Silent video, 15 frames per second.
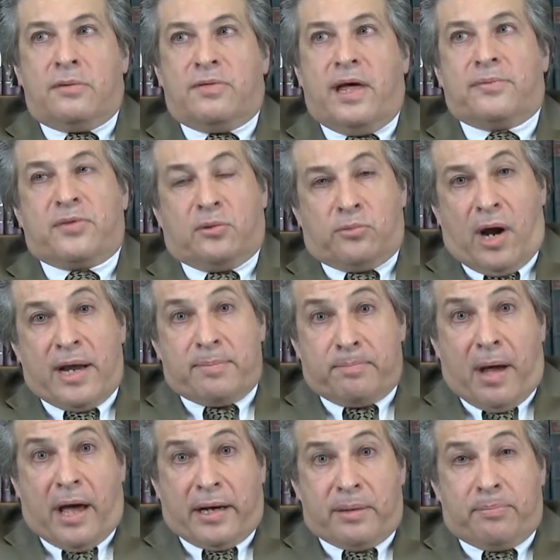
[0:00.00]
that the right
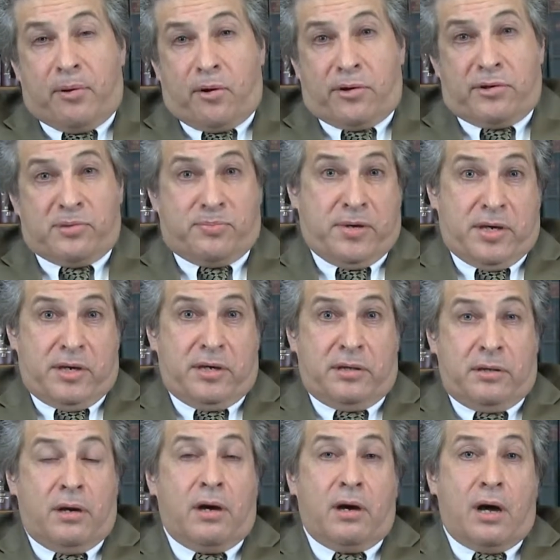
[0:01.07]
body part is
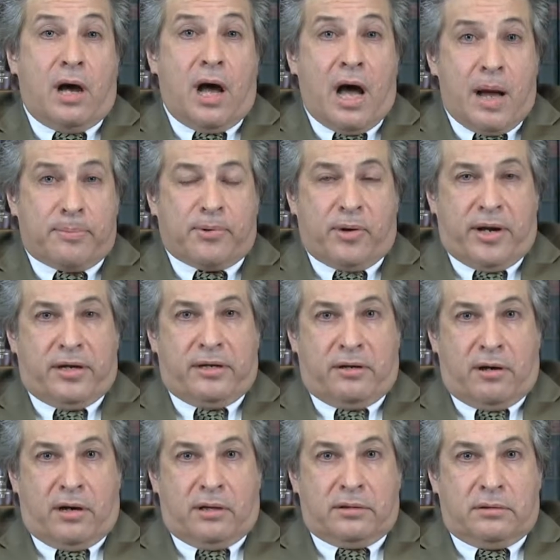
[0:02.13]
being operated
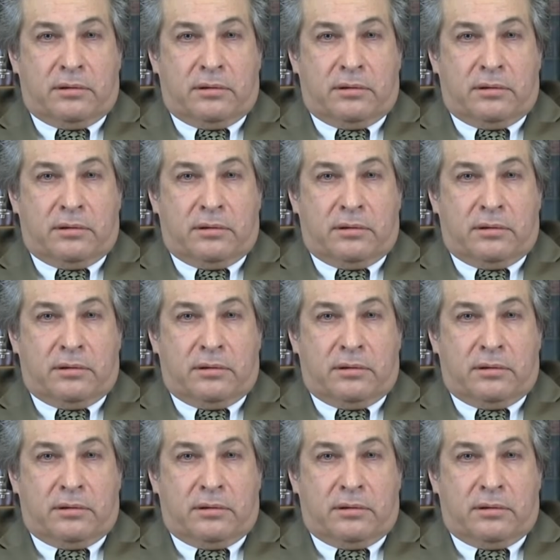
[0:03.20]
on.